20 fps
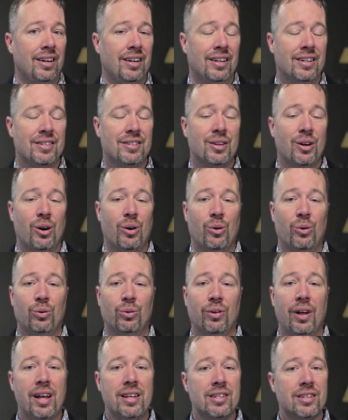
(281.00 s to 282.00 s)
So
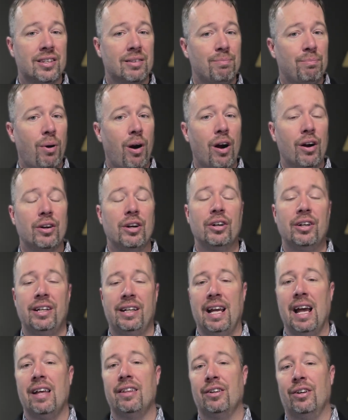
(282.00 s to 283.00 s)
let's partner
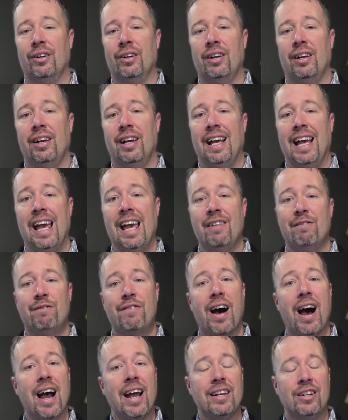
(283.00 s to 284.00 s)
together and
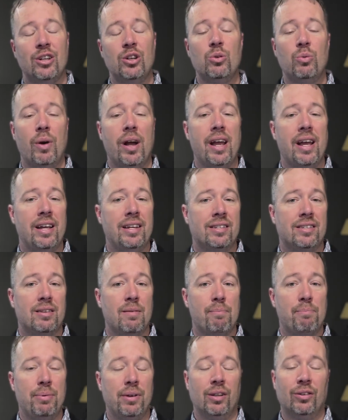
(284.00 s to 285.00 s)
find new ways to
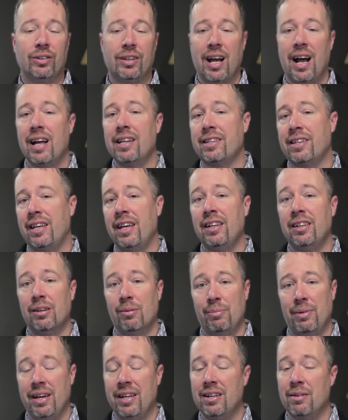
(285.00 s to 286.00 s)
build God's
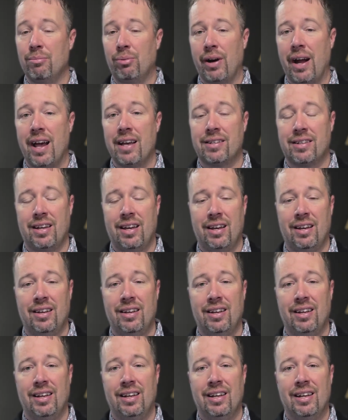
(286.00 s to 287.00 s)
kingdom in Nebraska.
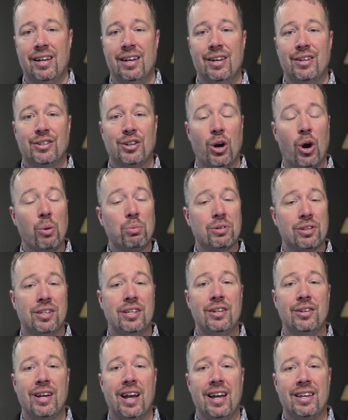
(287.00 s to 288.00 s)
So I hope to see
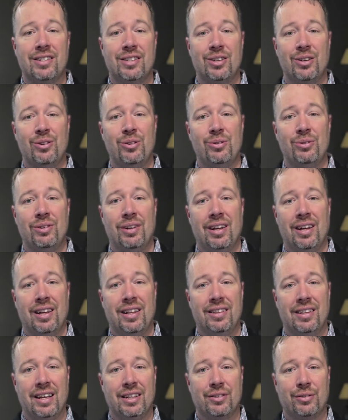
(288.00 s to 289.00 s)
you guys soon.
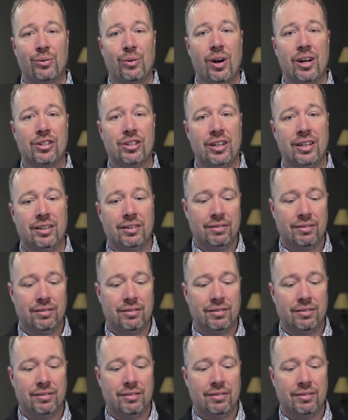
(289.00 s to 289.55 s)
Thanks for watching.